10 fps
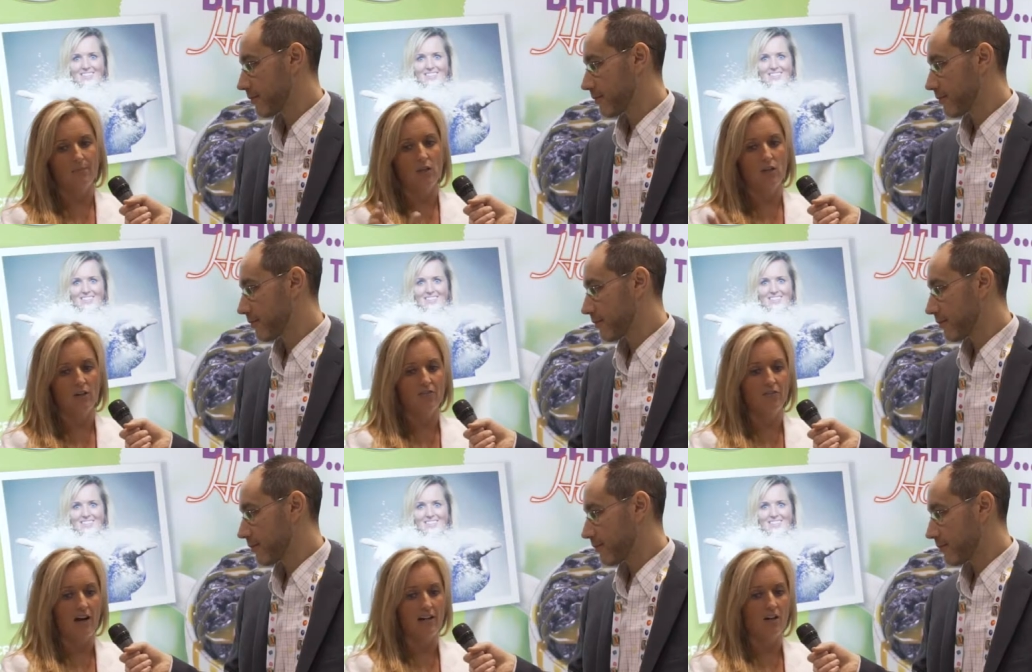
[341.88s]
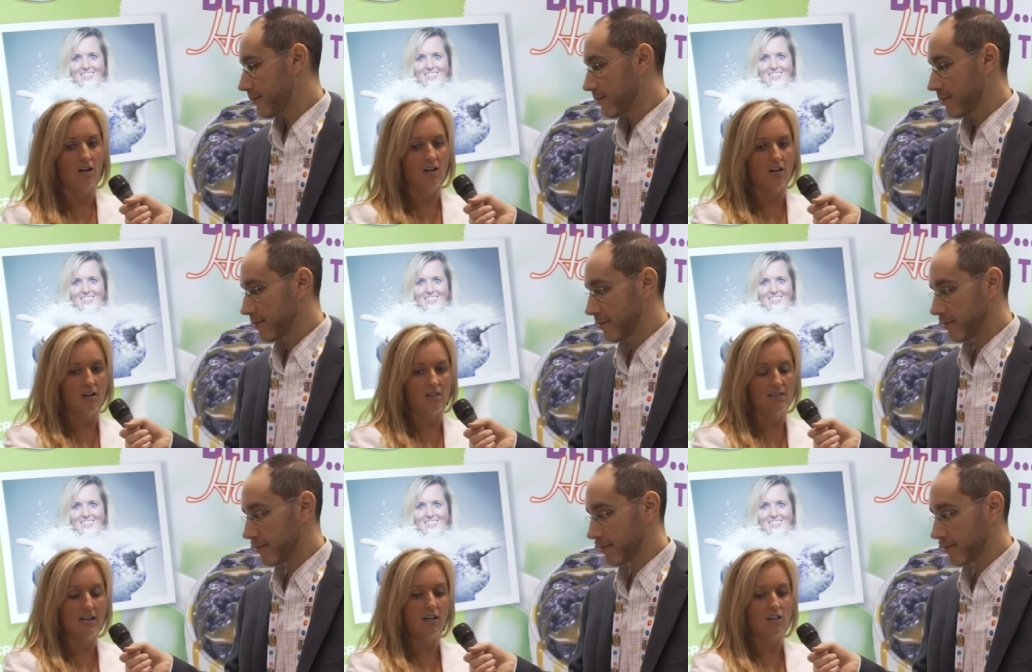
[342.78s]
Speaker 1: You can find our
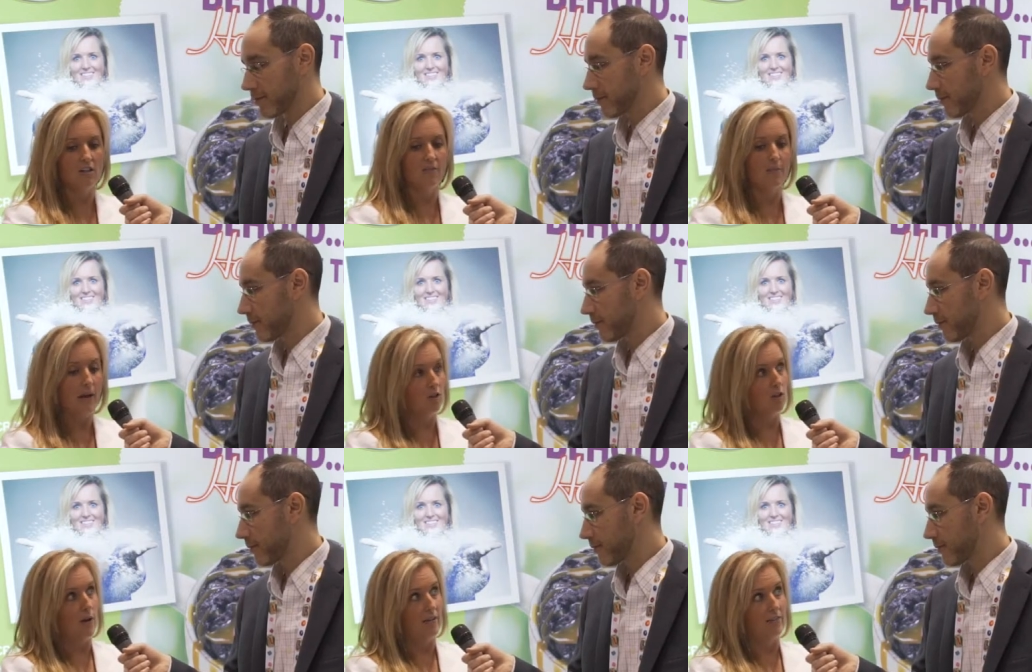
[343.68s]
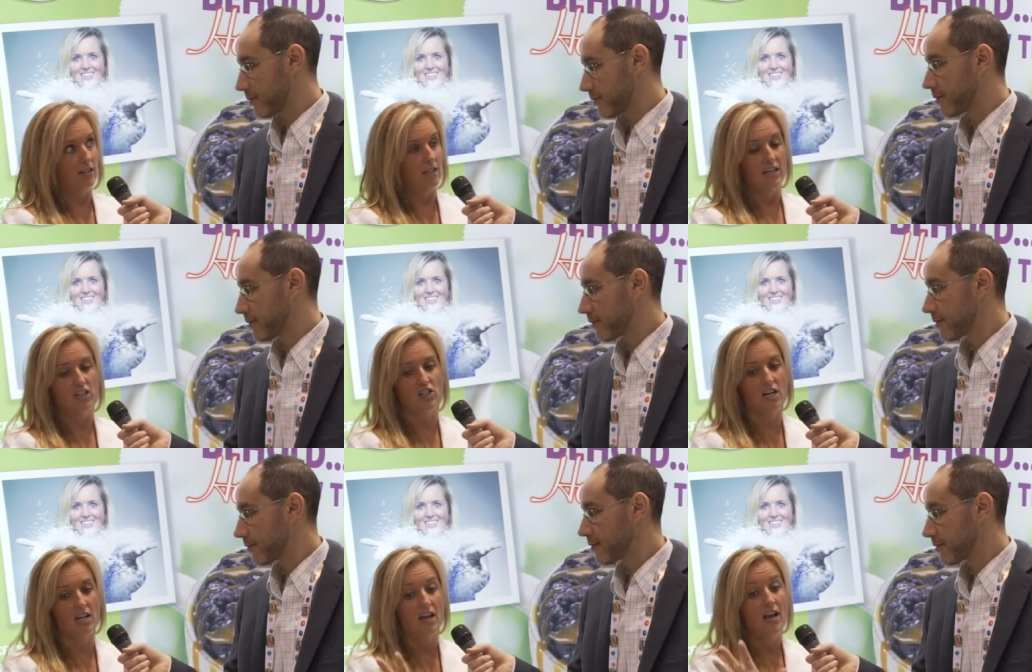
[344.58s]
single-serve microwave
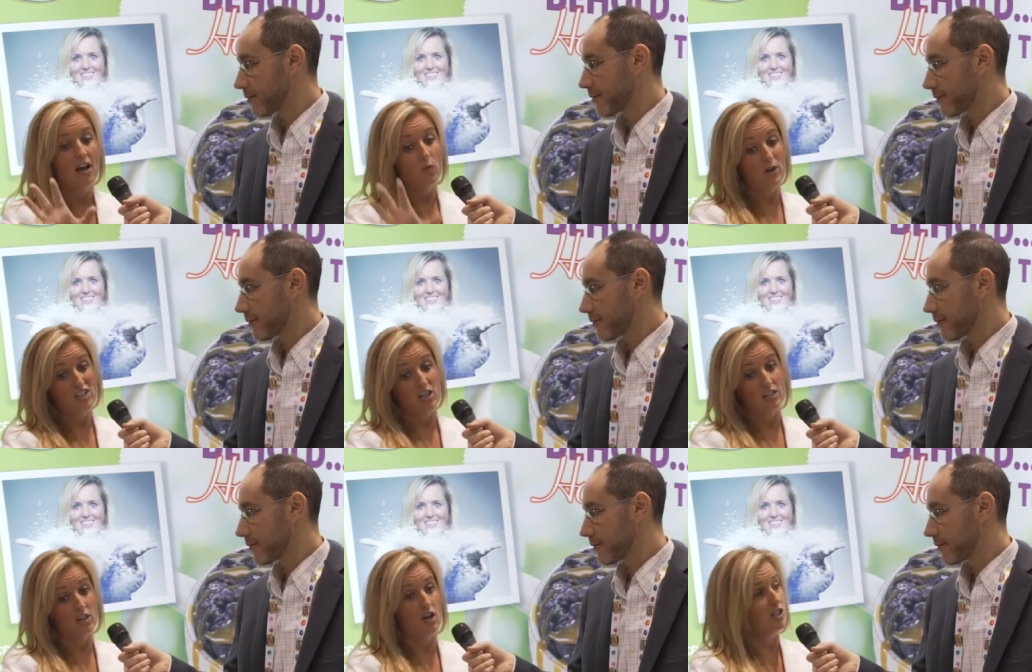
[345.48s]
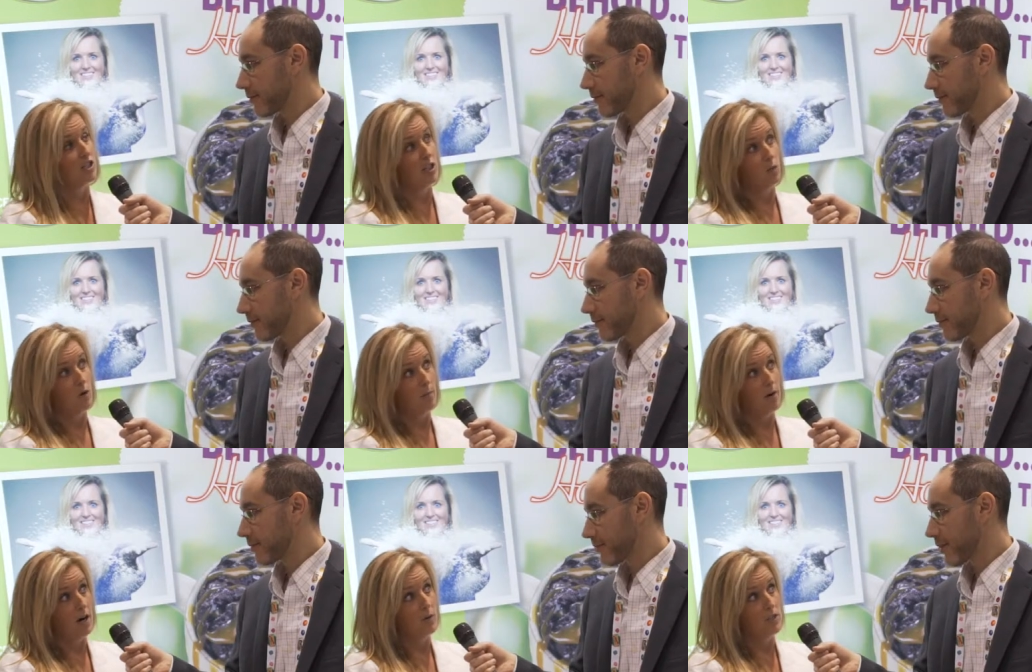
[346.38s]
collection. We just launched in
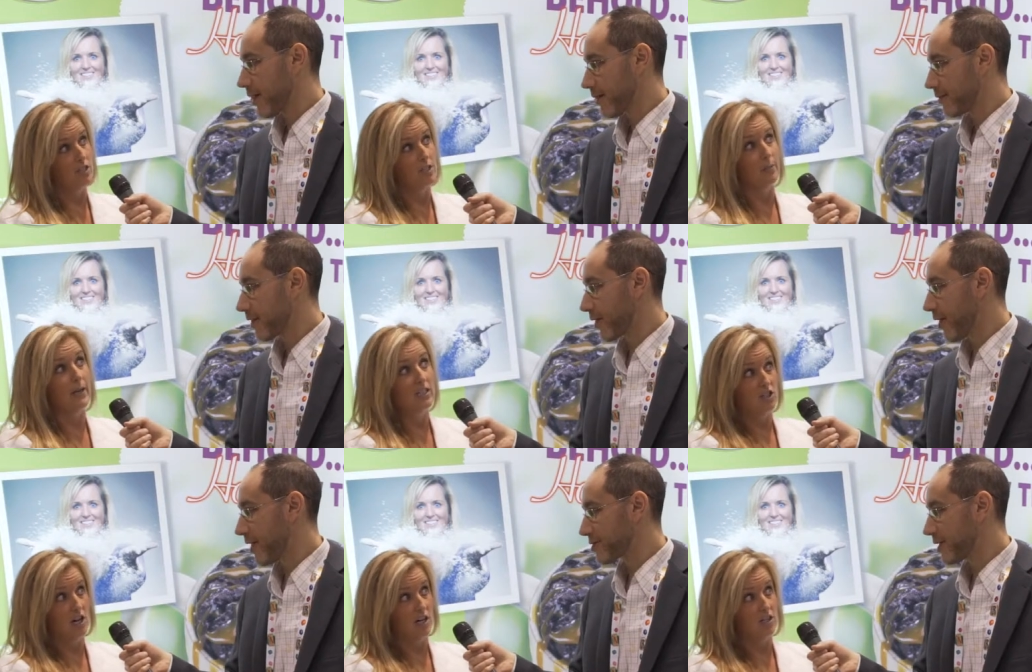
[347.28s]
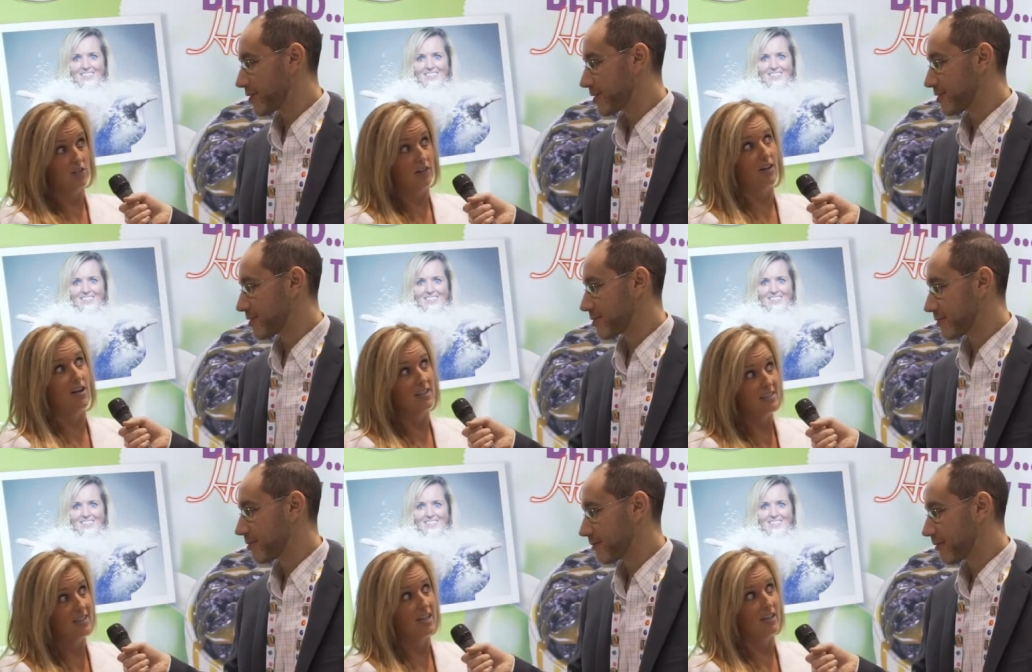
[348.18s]
Walmart, which is a big change for us.
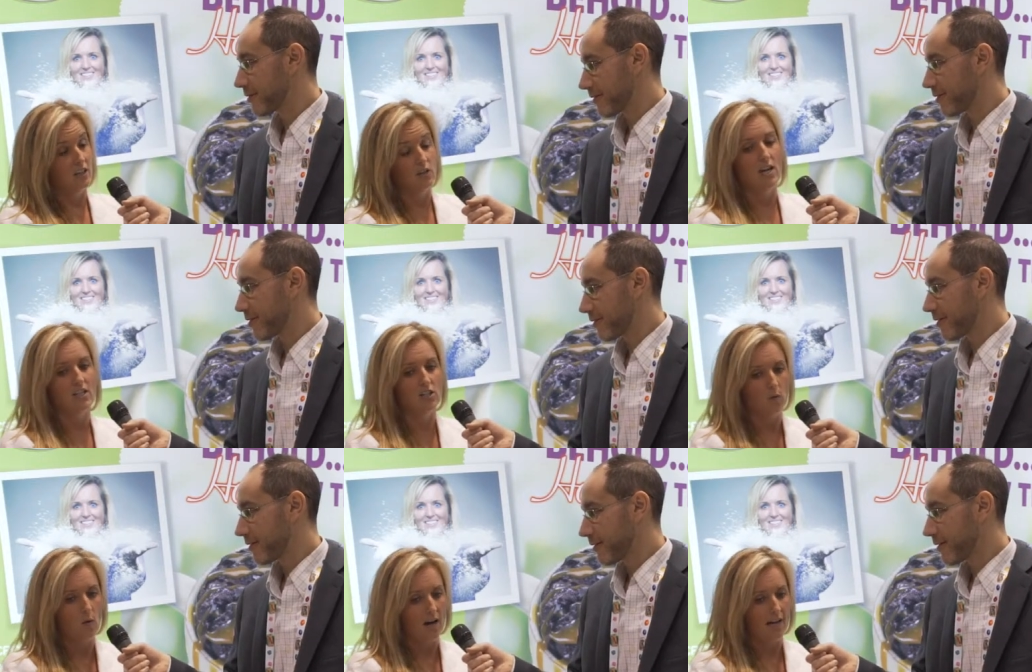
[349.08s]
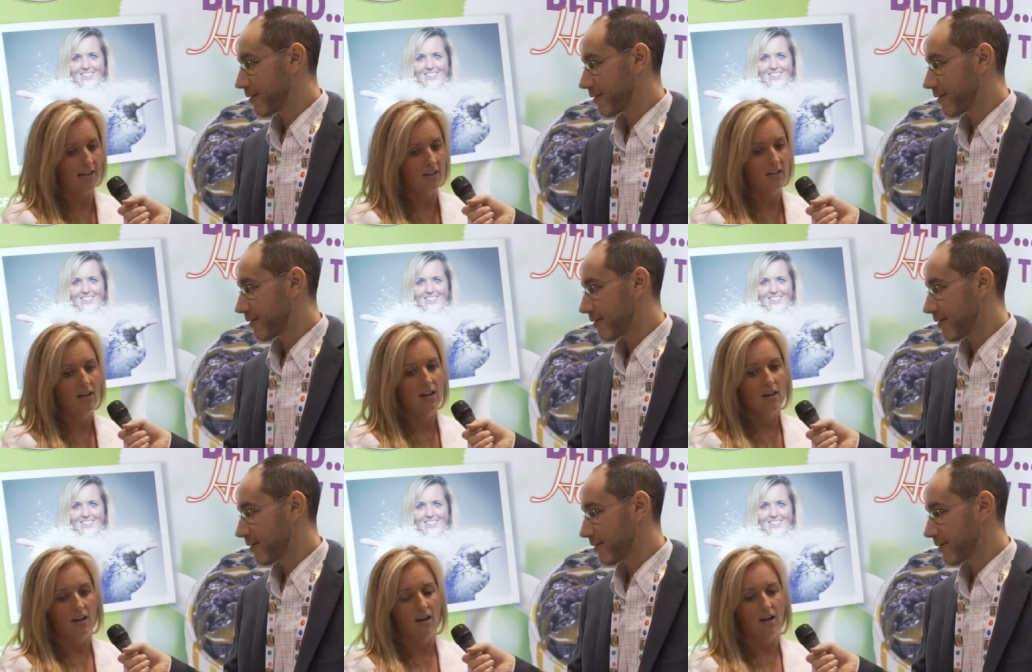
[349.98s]
Thank you. Nationwide.
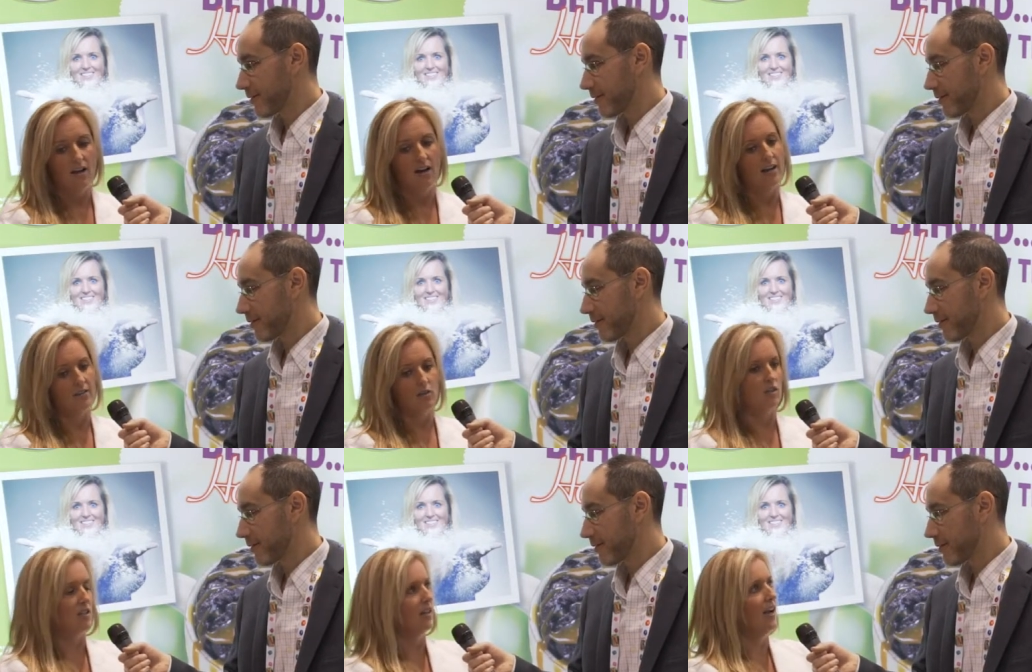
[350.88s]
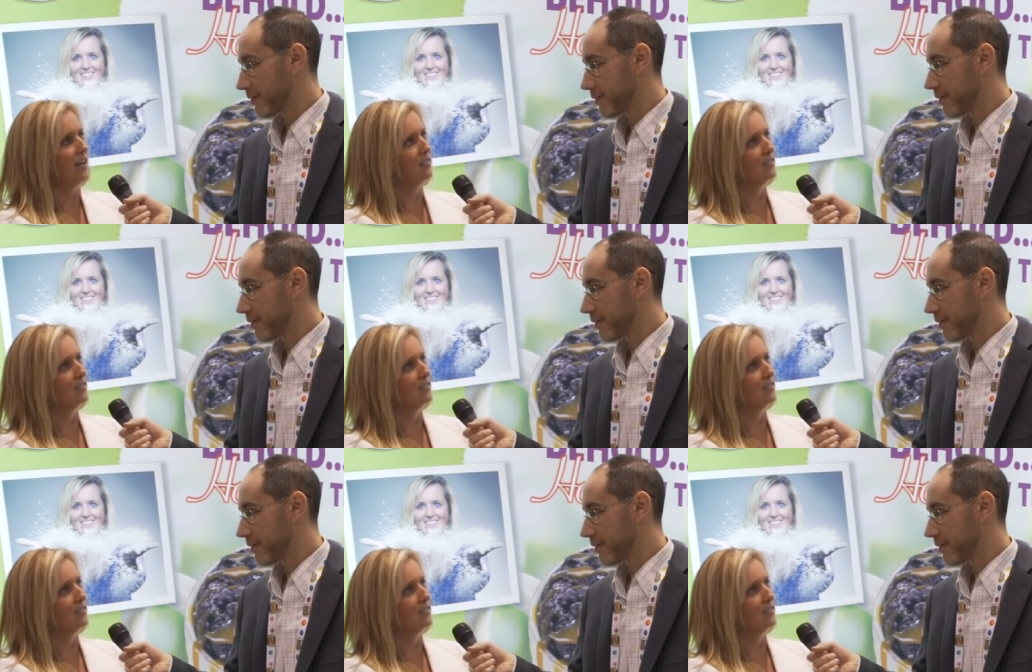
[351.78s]
And of course online.